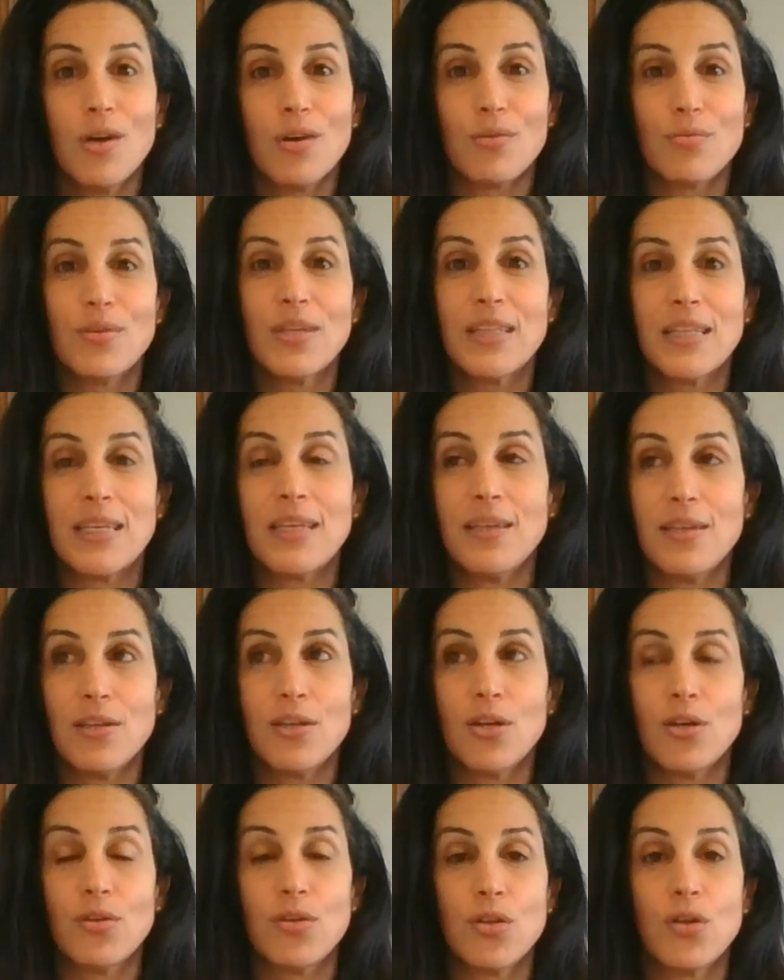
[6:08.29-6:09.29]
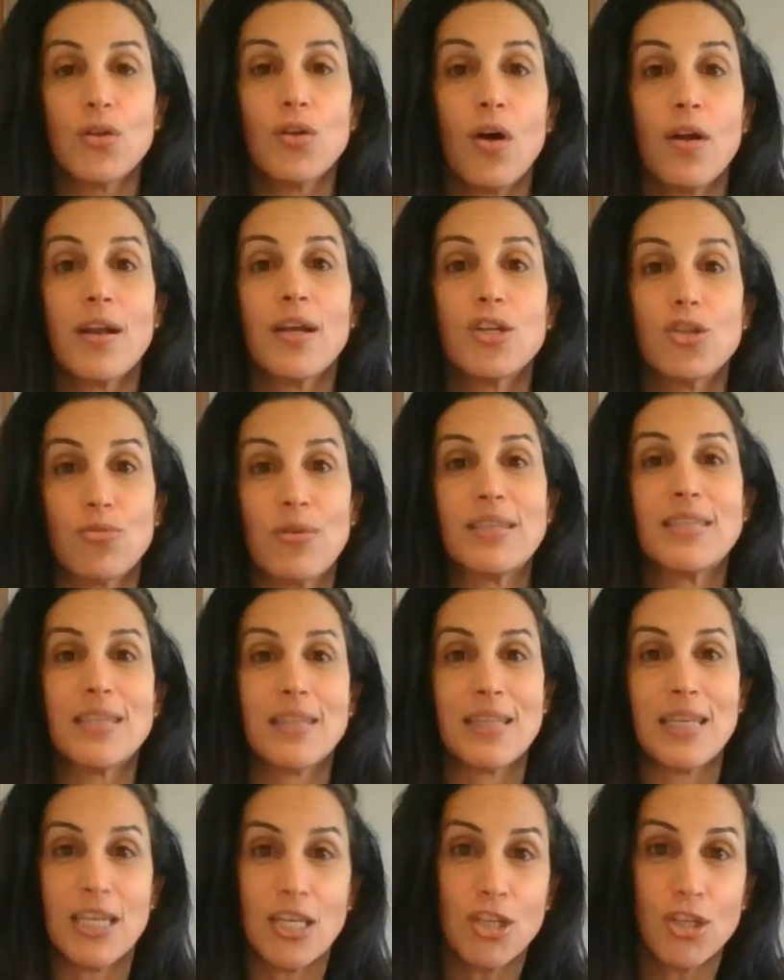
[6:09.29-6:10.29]
really, you're not addressing
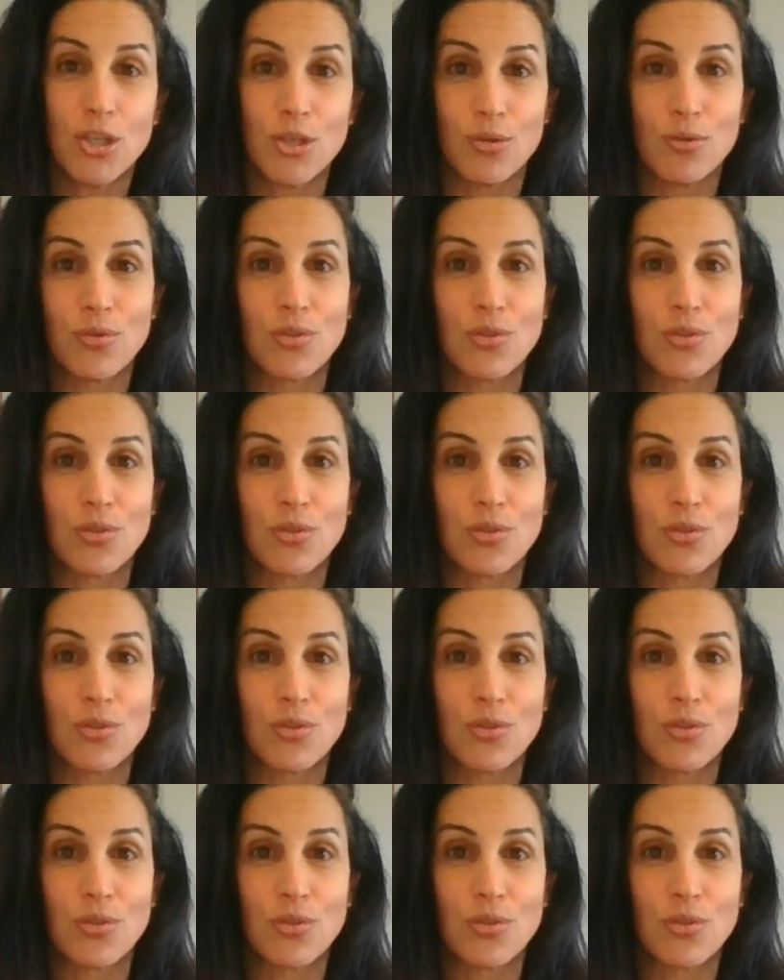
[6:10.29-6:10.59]
the issue.